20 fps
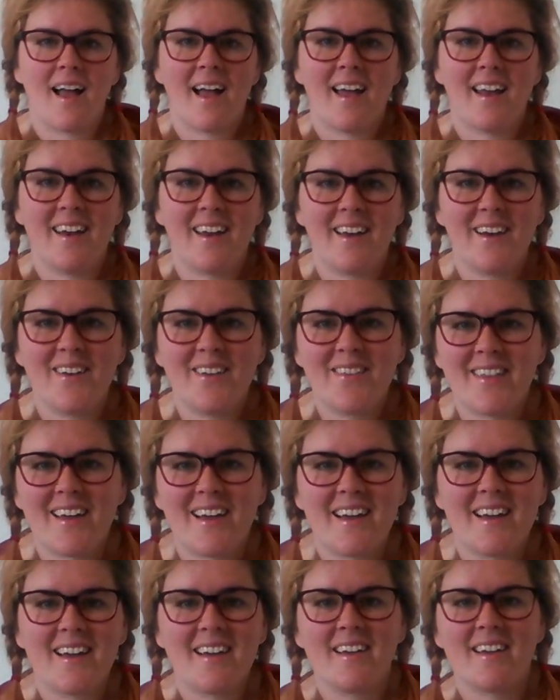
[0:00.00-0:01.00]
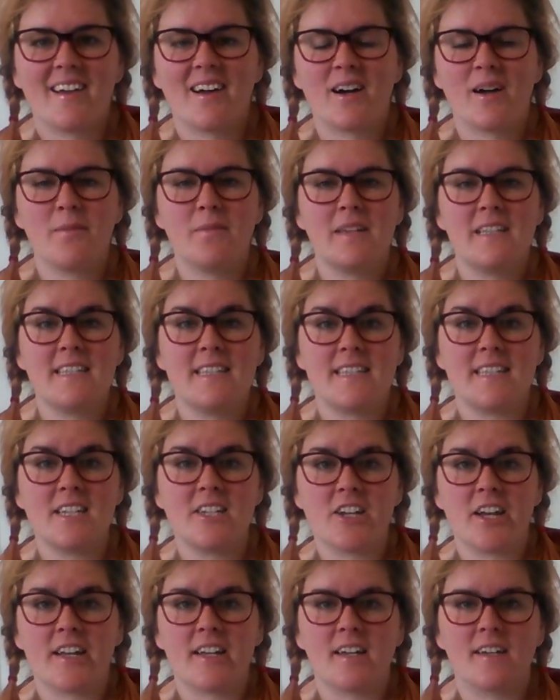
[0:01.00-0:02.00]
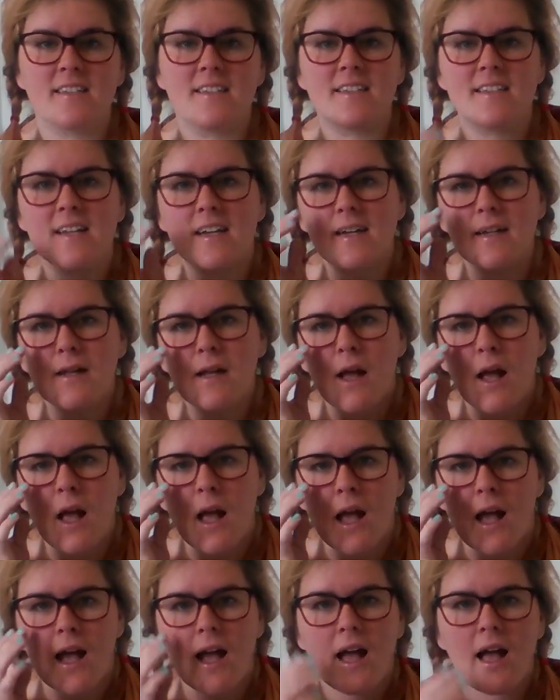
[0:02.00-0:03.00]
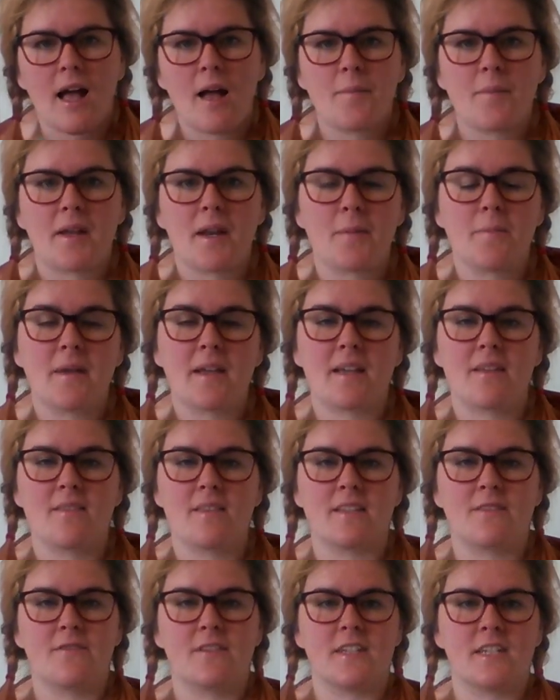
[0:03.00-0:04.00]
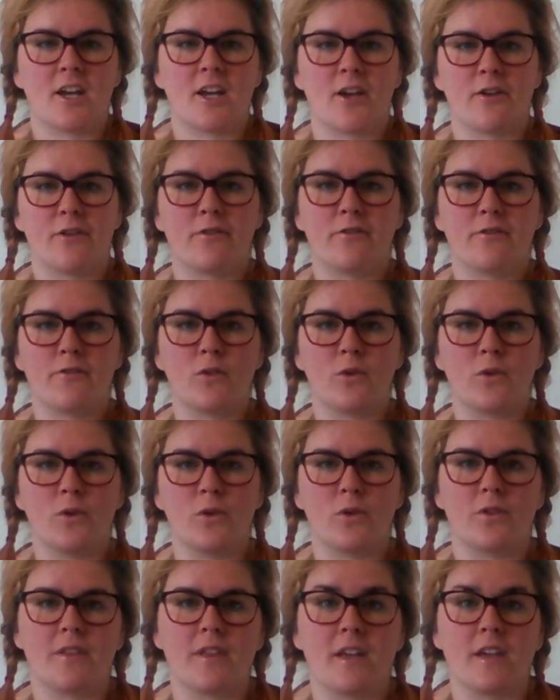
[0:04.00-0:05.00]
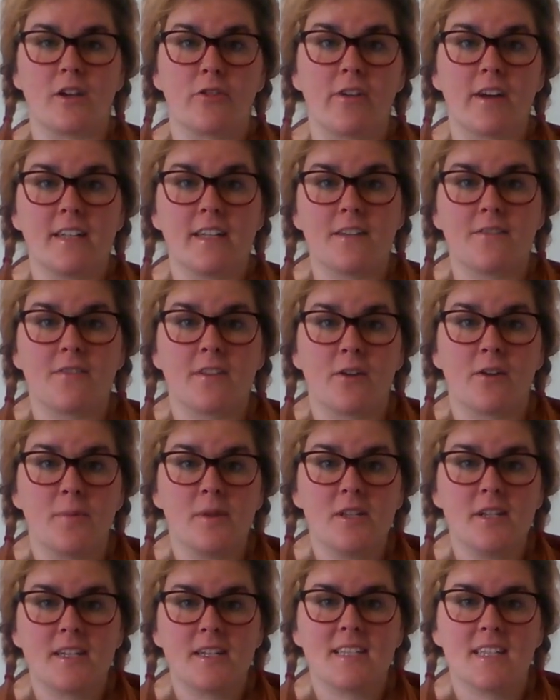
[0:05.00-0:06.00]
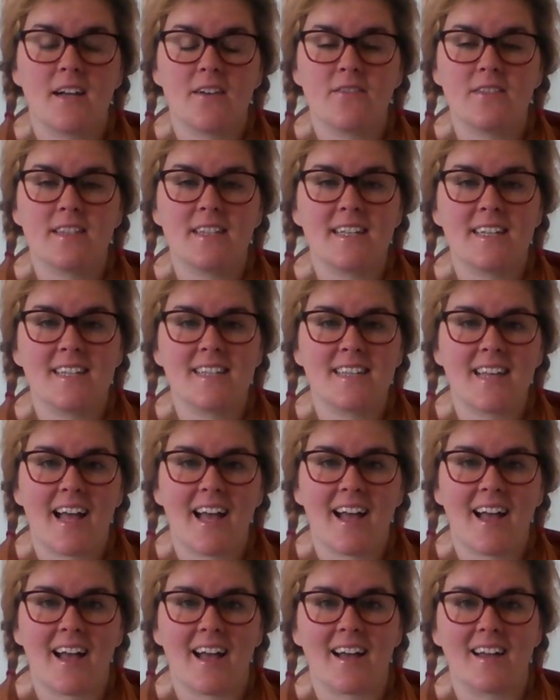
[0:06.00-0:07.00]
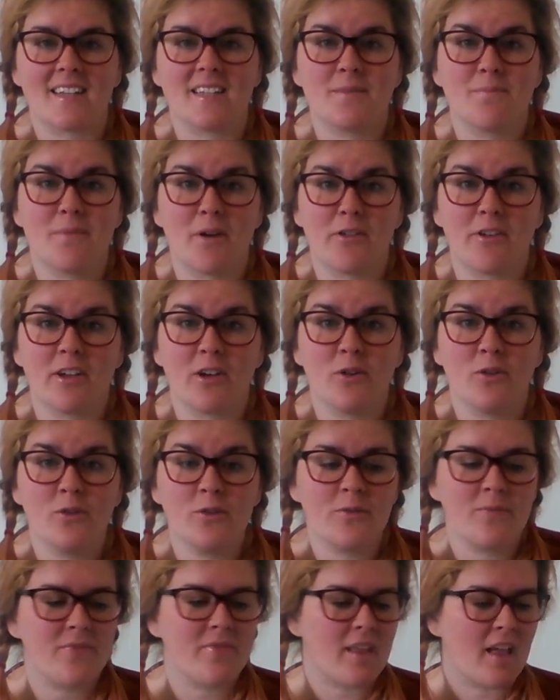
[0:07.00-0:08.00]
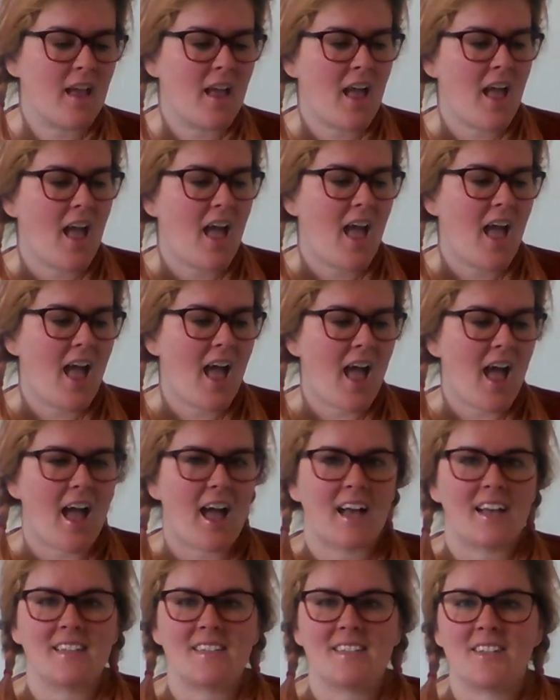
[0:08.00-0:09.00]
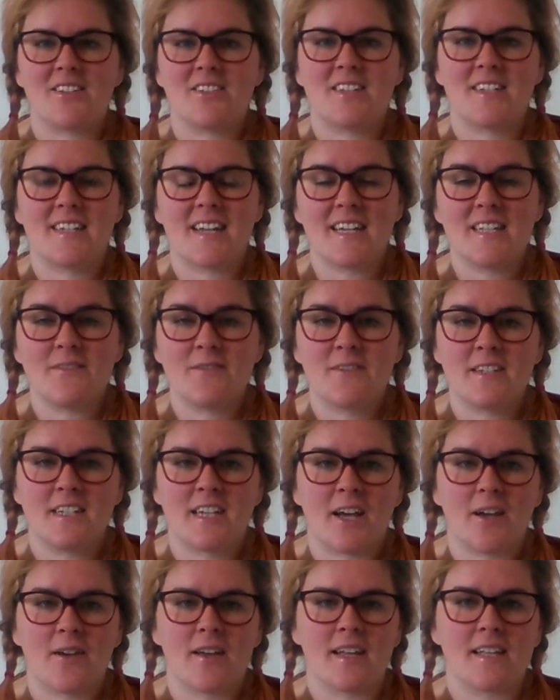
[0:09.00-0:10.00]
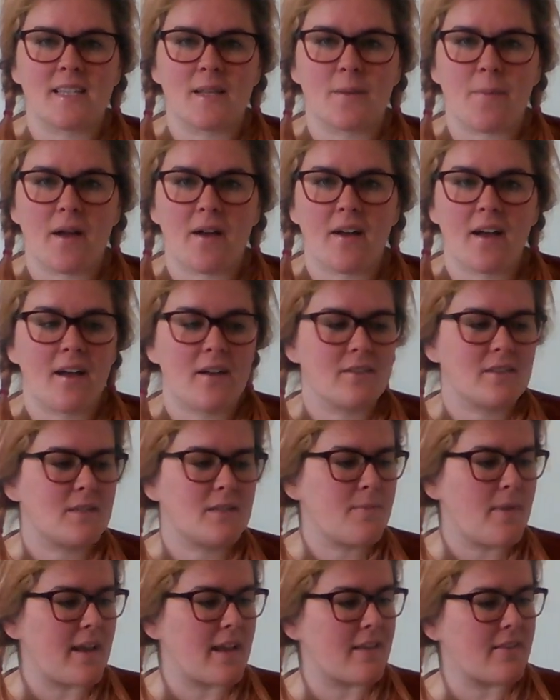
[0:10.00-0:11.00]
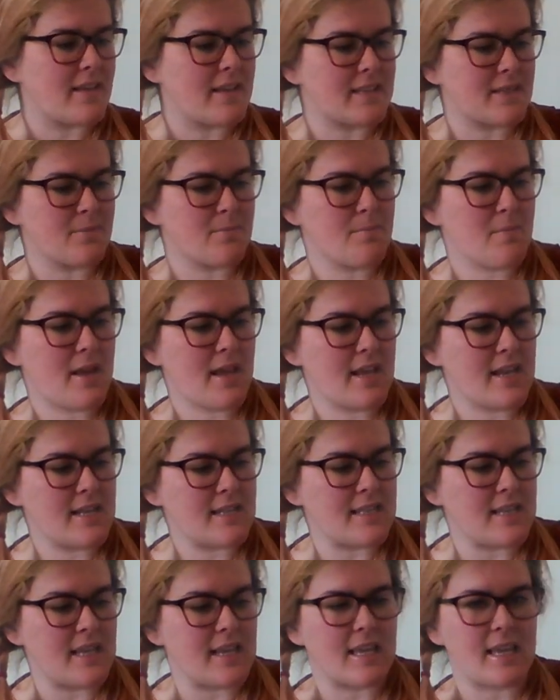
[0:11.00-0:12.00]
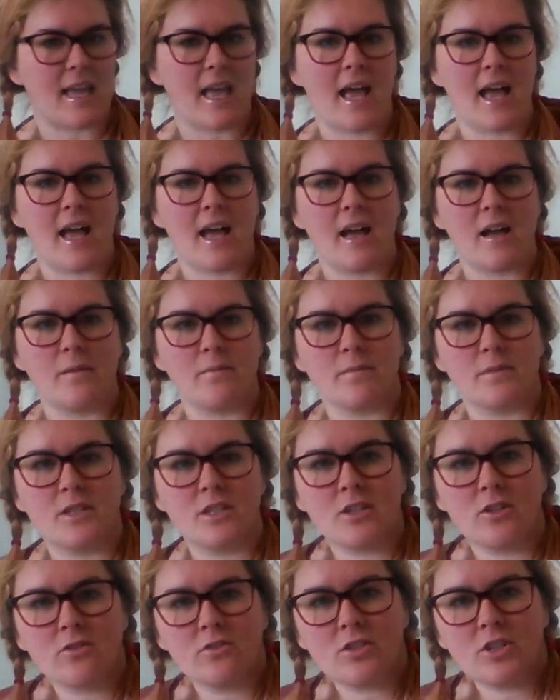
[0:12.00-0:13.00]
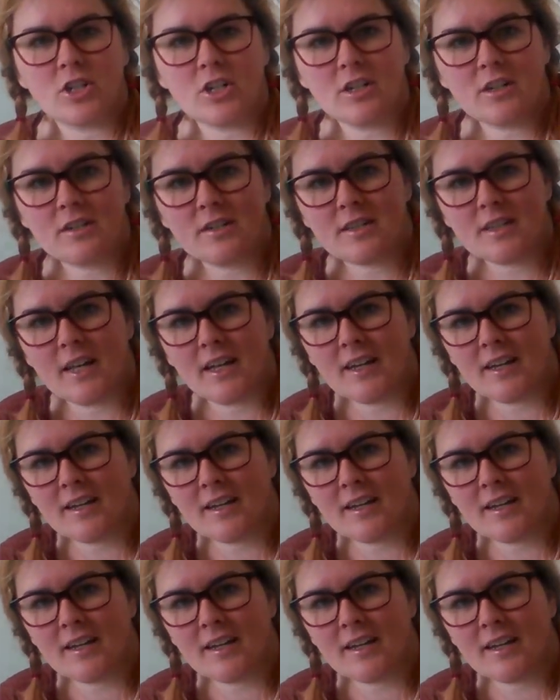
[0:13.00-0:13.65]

Hello there, I'm Lindsay Jane Hunter and I'm making this video for the Creative Therapeutic Services at Murray Hall. And so today's video is about how to make these amazing salt jars.